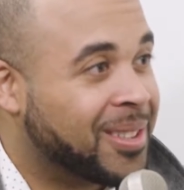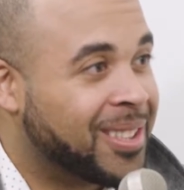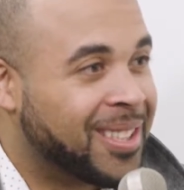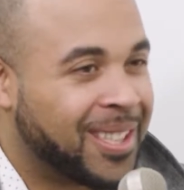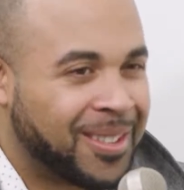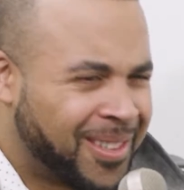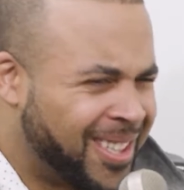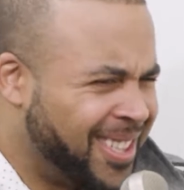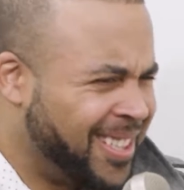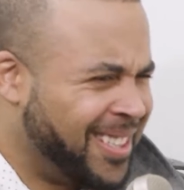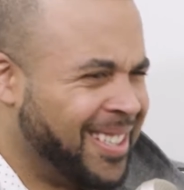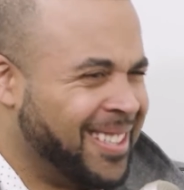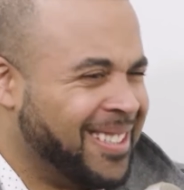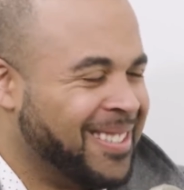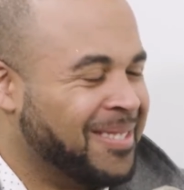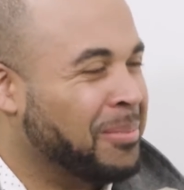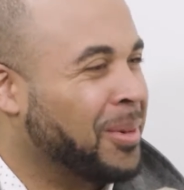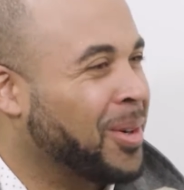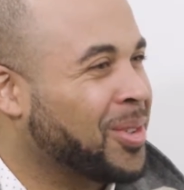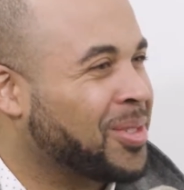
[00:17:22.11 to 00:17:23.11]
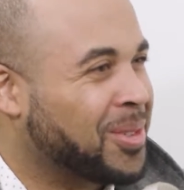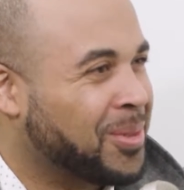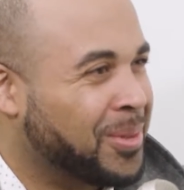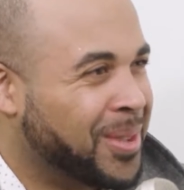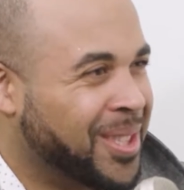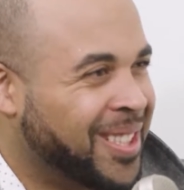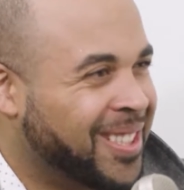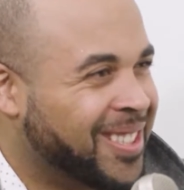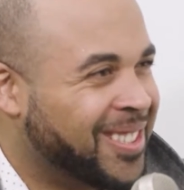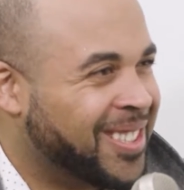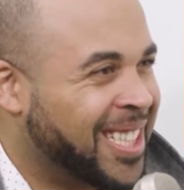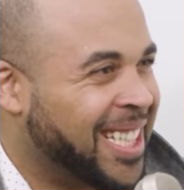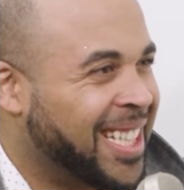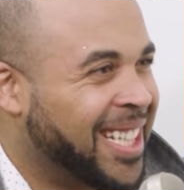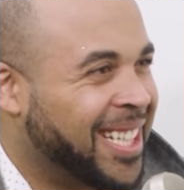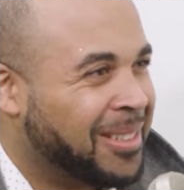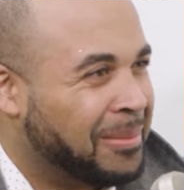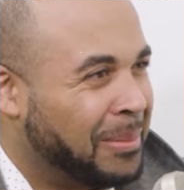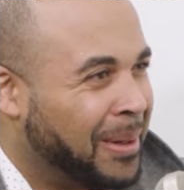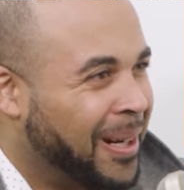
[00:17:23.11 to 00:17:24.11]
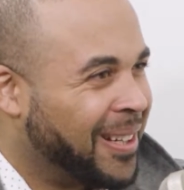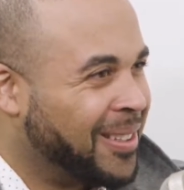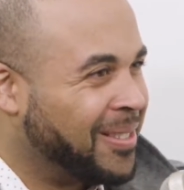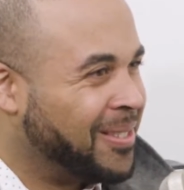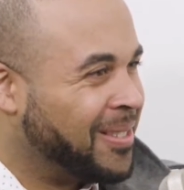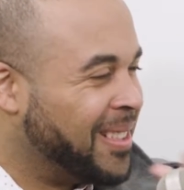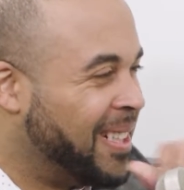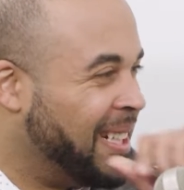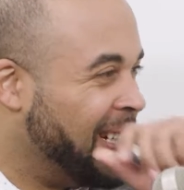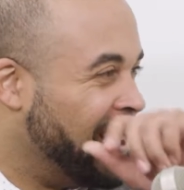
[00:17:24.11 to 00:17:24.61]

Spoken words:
They're like, why are you getting emotional when you hear Genie in a Bottle?